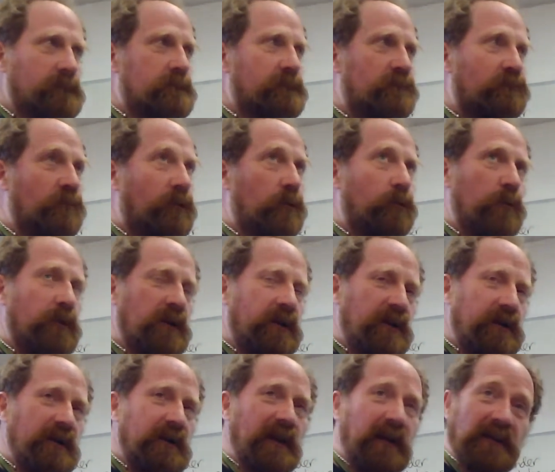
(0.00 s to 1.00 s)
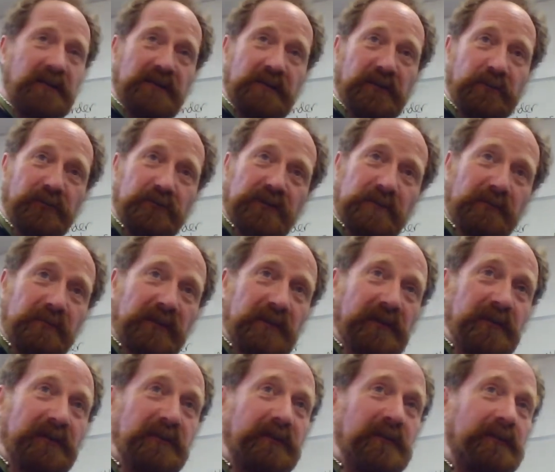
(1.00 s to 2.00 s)
rolling in the attic or
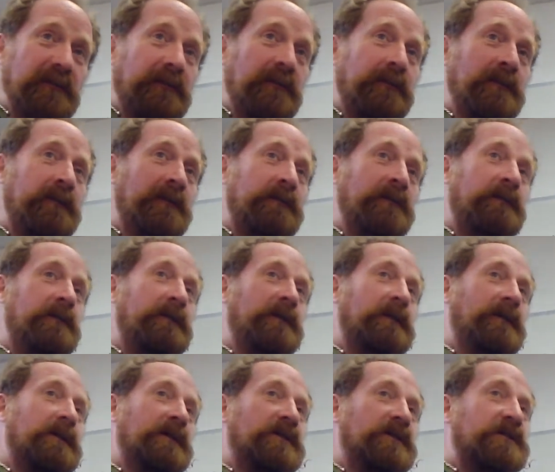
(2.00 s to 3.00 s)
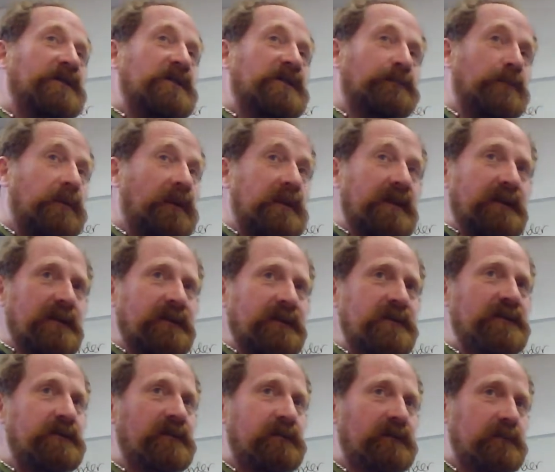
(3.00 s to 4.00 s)
something,
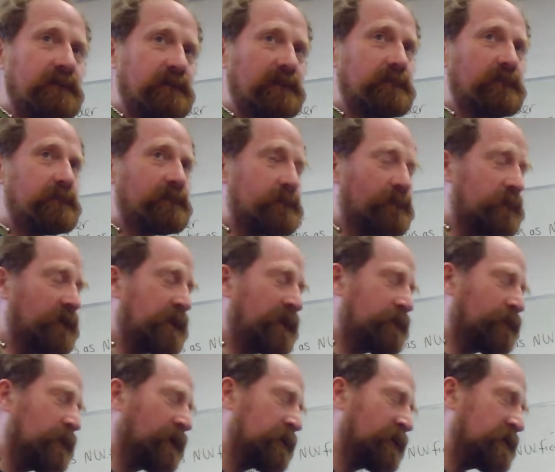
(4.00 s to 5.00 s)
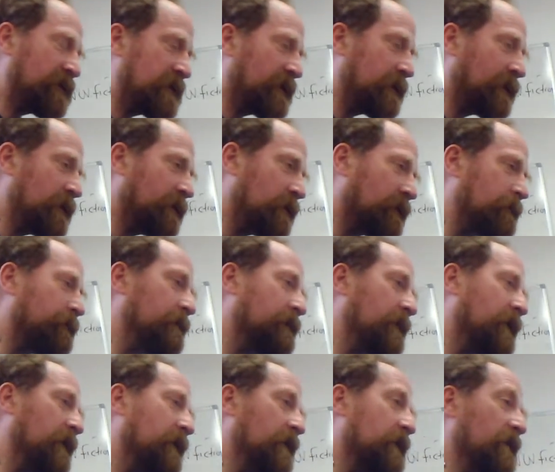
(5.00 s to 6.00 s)
displeased with what is going on?
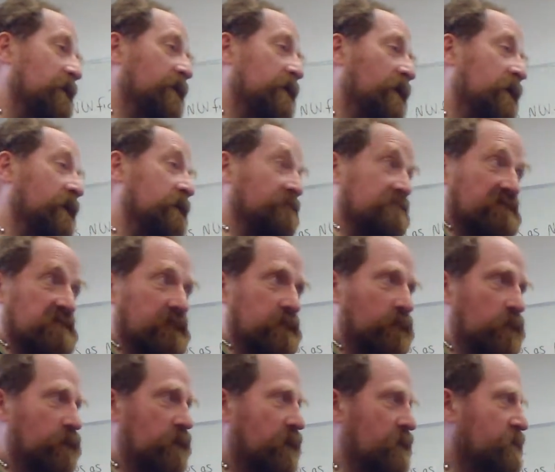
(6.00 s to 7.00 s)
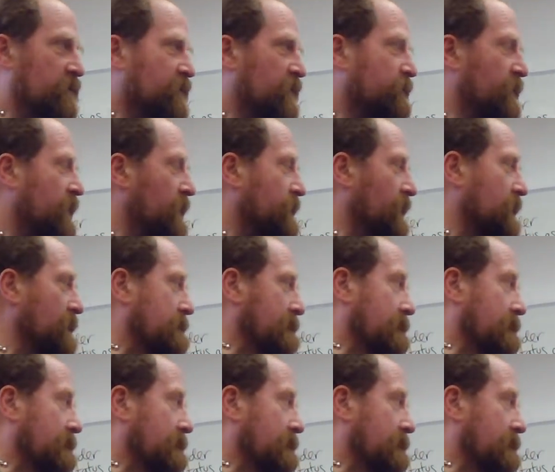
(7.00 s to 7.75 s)
And who knows, she might be.